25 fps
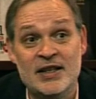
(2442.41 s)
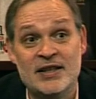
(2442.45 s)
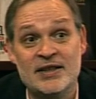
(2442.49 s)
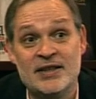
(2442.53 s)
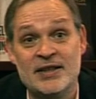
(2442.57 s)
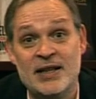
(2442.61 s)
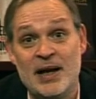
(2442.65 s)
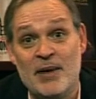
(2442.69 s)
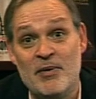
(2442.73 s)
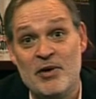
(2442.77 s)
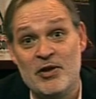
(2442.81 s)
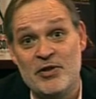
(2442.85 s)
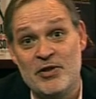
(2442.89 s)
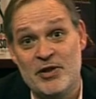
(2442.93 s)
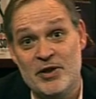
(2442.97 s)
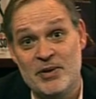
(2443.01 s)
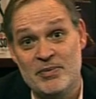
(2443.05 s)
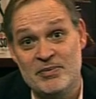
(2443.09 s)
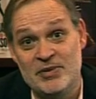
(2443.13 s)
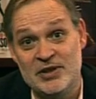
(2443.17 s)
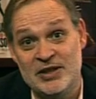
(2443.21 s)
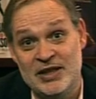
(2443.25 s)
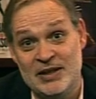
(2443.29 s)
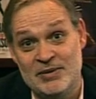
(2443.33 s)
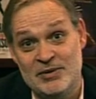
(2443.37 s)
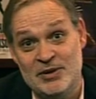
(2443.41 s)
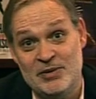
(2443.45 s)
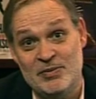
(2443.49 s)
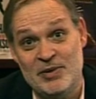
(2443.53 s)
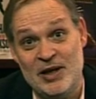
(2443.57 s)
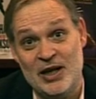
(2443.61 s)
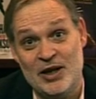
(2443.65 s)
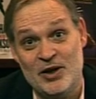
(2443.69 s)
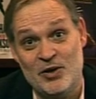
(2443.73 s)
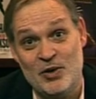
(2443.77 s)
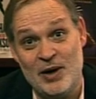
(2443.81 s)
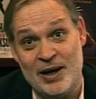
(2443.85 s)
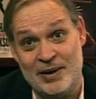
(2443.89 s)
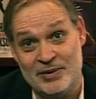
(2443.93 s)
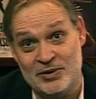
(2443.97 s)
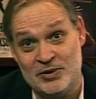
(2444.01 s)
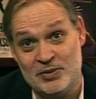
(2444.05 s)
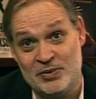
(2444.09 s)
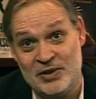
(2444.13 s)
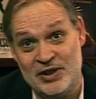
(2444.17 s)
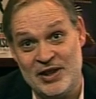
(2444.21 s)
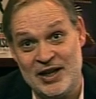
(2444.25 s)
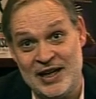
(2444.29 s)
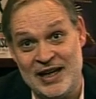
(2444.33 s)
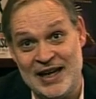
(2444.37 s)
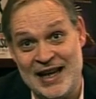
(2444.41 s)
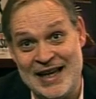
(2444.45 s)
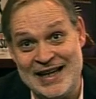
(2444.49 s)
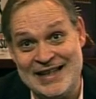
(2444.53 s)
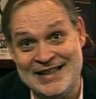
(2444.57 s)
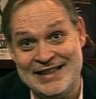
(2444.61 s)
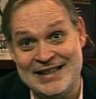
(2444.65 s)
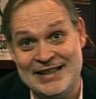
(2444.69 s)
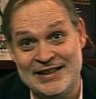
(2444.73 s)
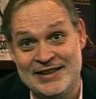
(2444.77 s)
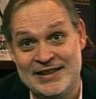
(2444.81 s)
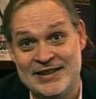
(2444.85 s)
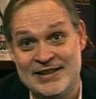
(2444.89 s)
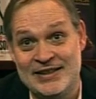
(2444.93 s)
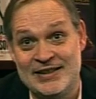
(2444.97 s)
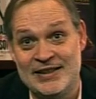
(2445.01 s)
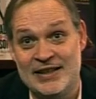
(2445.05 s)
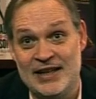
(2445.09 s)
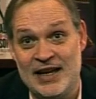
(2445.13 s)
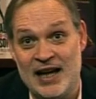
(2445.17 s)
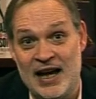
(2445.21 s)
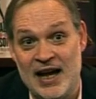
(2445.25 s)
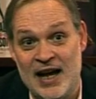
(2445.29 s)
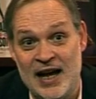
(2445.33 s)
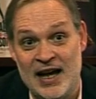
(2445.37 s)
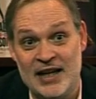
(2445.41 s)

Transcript: Some of them seem to be equipped with the latest